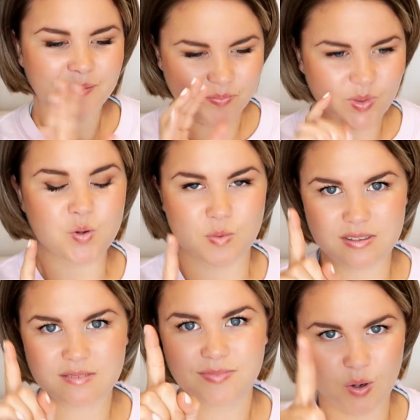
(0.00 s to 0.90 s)
Those
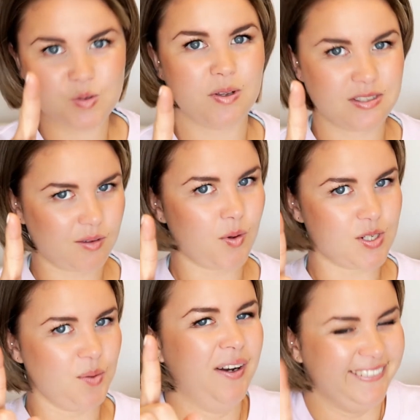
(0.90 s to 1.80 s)
ones are the ones
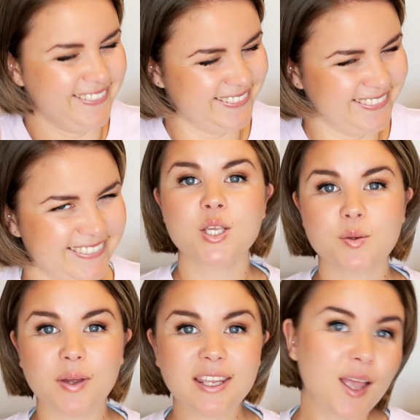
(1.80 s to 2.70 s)
you want. So
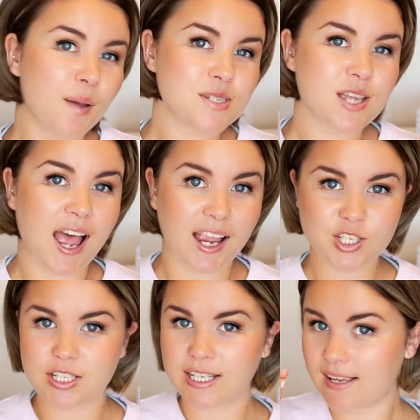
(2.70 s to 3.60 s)
when it comes to actually